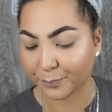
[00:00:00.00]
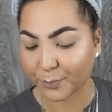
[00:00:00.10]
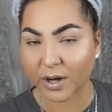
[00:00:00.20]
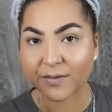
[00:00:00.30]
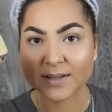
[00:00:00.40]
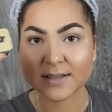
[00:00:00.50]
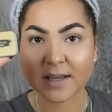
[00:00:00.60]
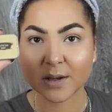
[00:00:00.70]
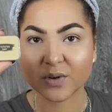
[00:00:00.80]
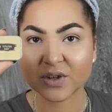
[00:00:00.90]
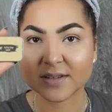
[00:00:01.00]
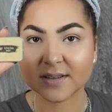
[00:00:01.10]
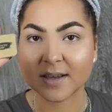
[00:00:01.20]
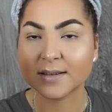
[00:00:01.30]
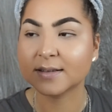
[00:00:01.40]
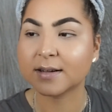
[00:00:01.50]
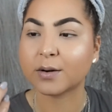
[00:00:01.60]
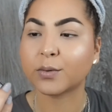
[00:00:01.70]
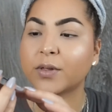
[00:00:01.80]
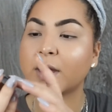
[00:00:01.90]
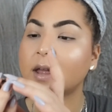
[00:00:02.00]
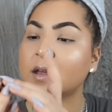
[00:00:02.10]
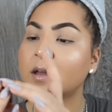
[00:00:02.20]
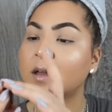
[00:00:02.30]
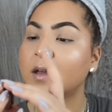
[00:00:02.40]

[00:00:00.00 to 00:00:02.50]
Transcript: previously, which is this little thing.